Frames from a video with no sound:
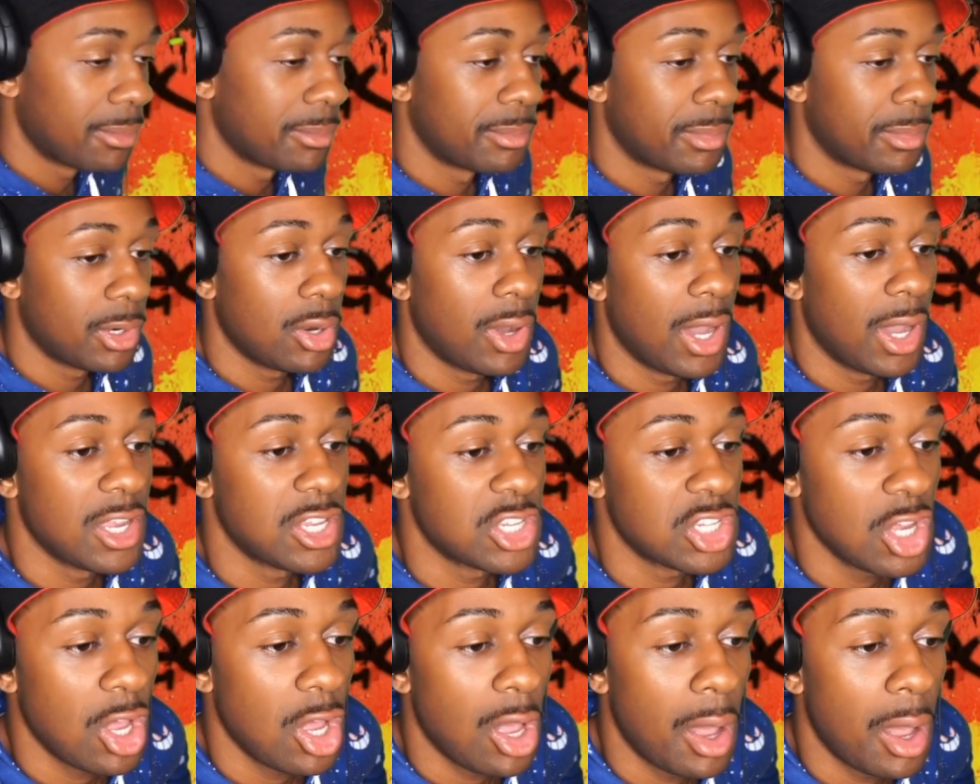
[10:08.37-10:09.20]
Bro, I
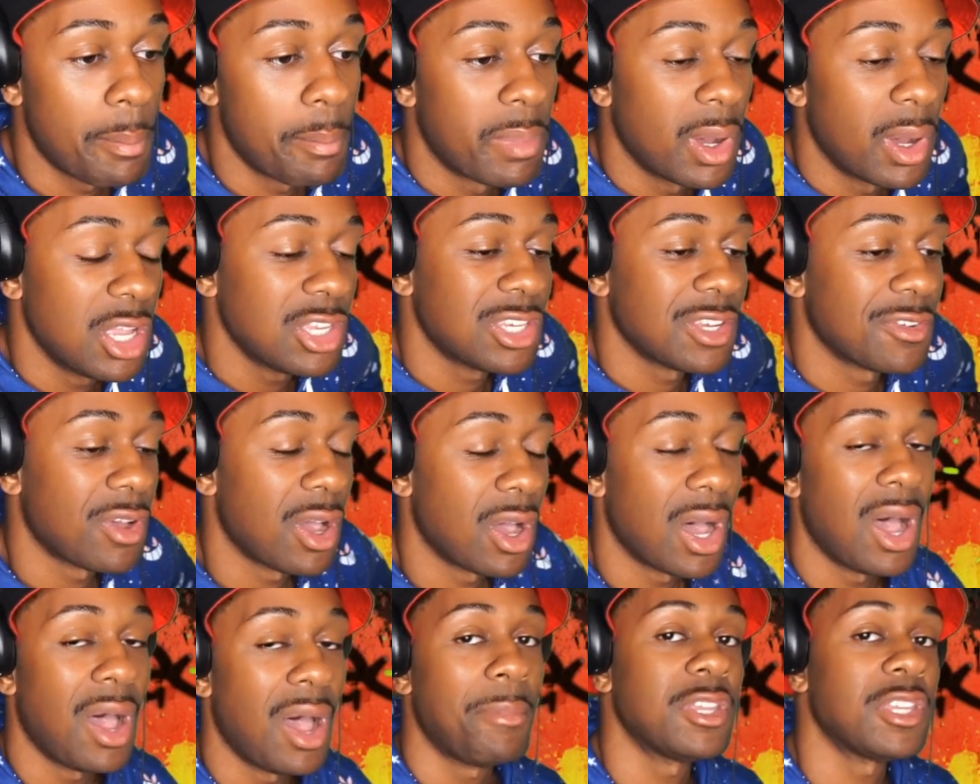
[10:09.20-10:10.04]
saw a bunch of
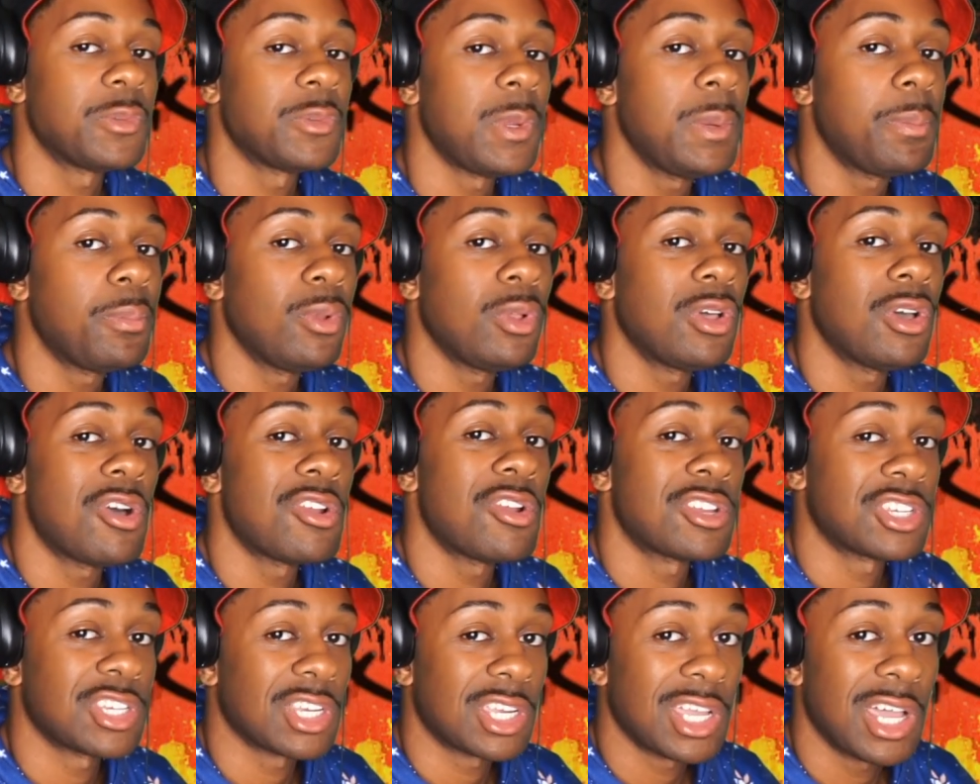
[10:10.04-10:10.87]
Amish people go
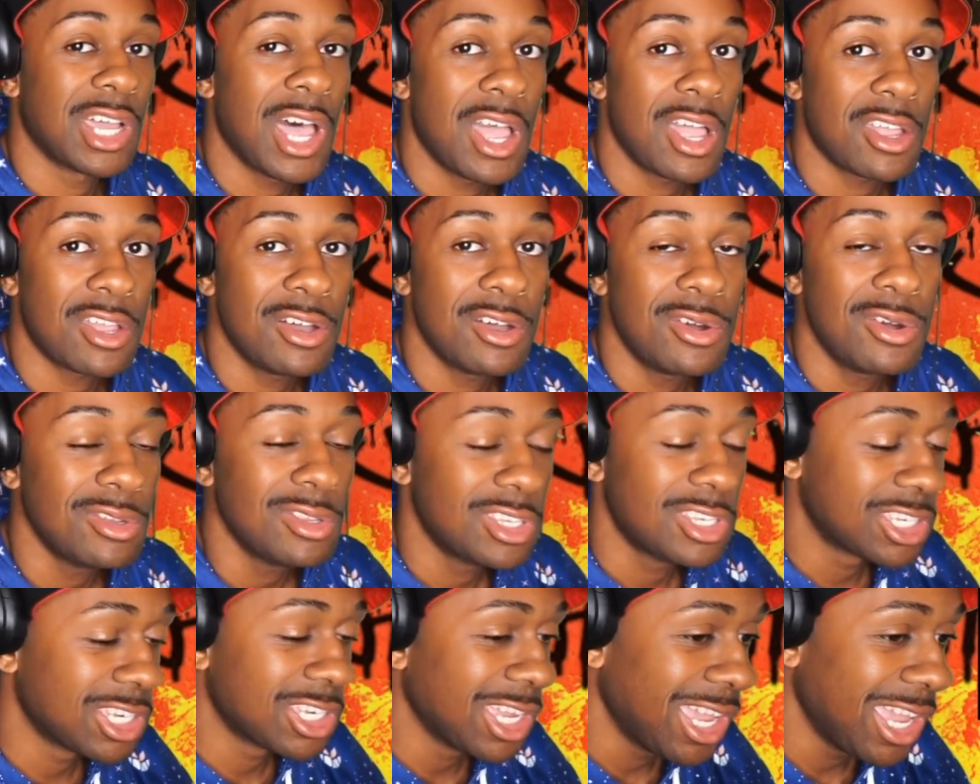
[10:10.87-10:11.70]
to Chicago,
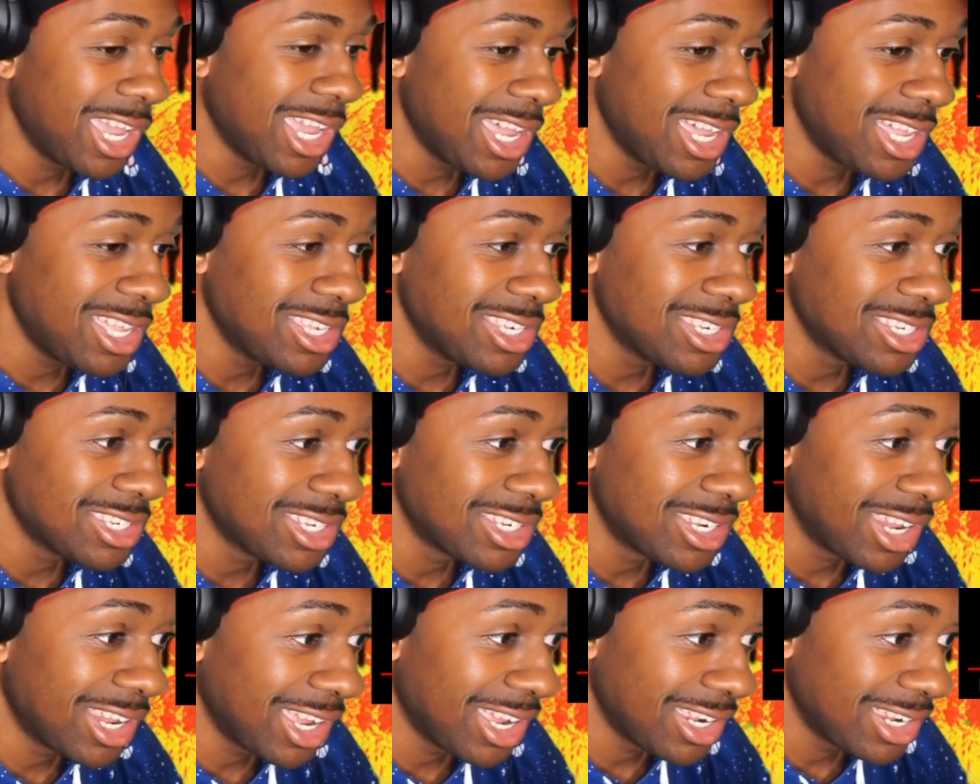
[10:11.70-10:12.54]
change
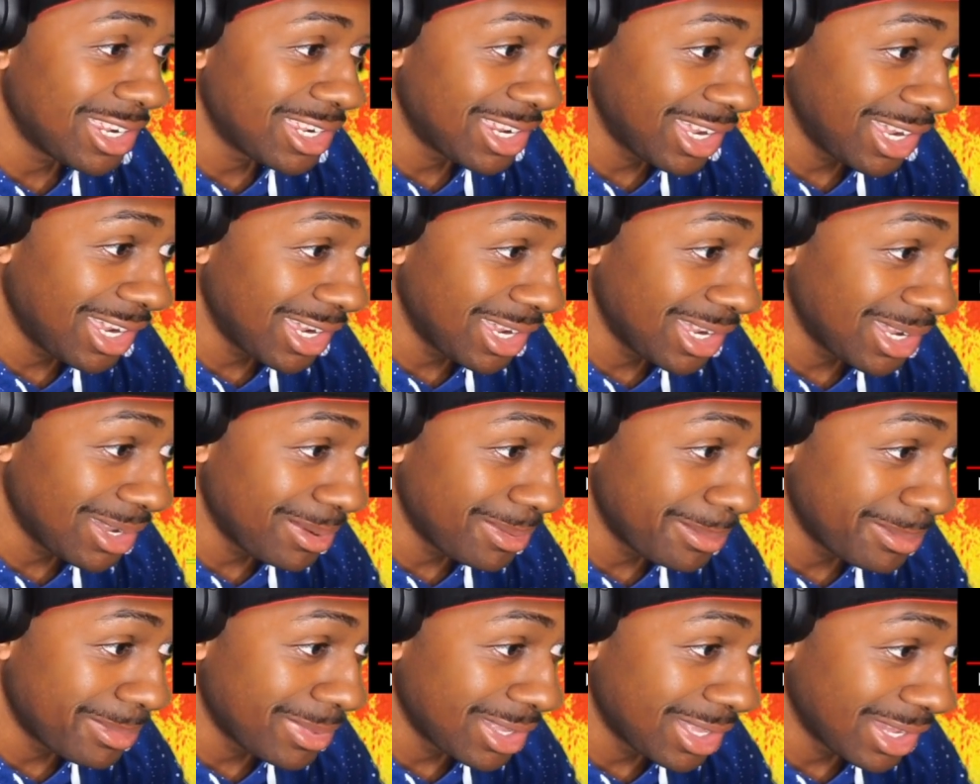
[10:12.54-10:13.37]
their
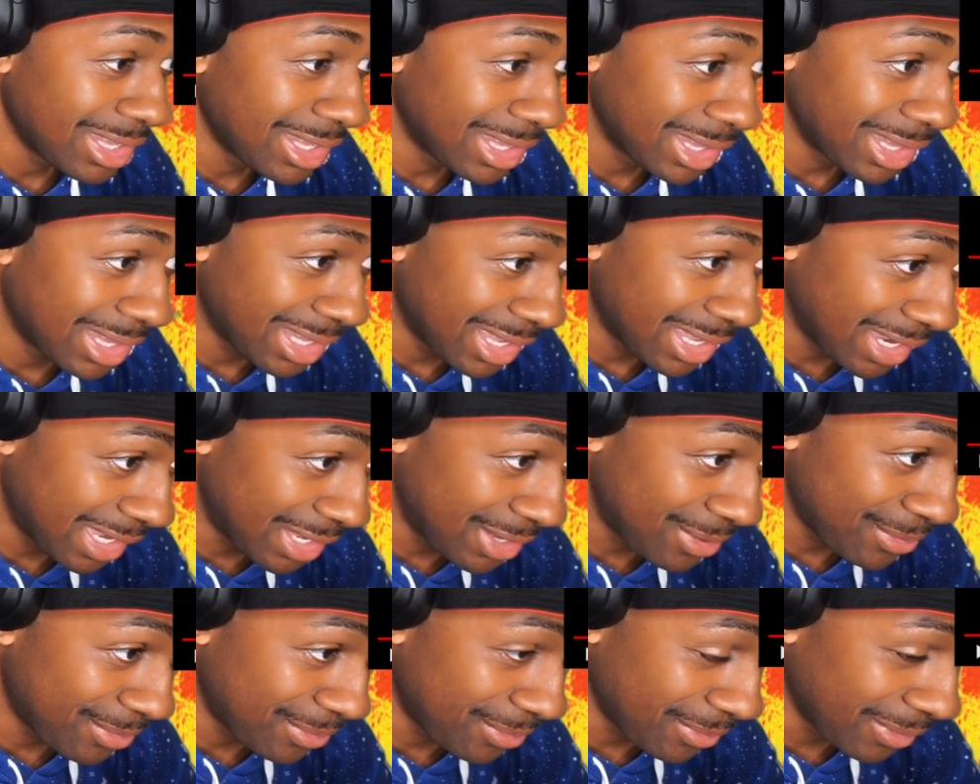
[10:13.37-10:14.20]
damn
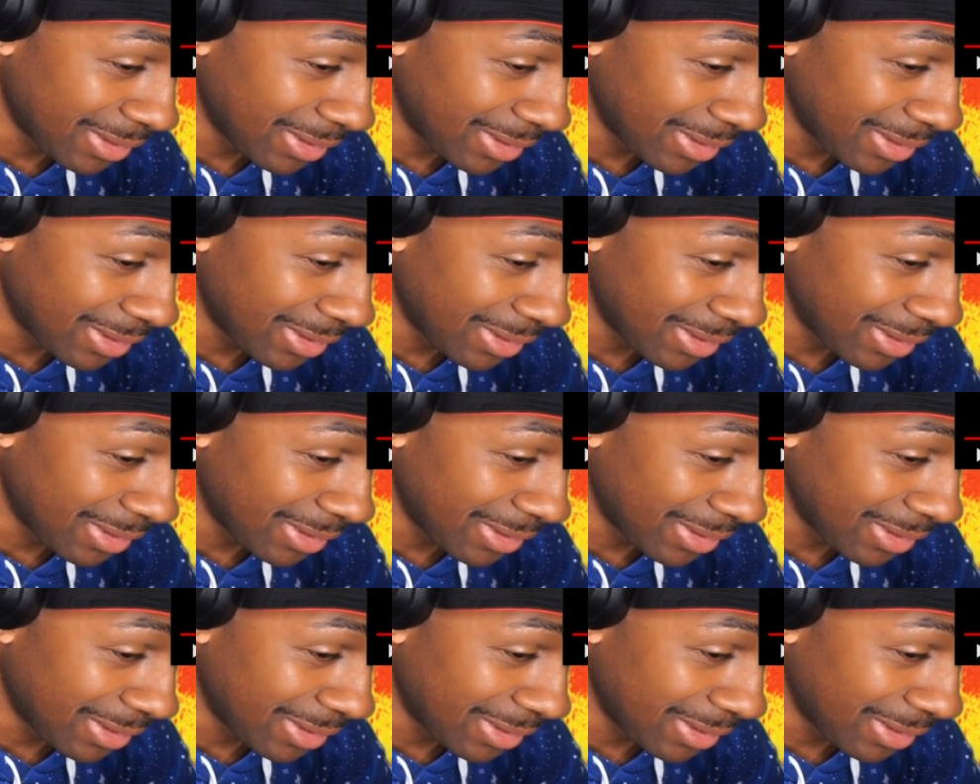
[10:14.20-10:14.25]
life.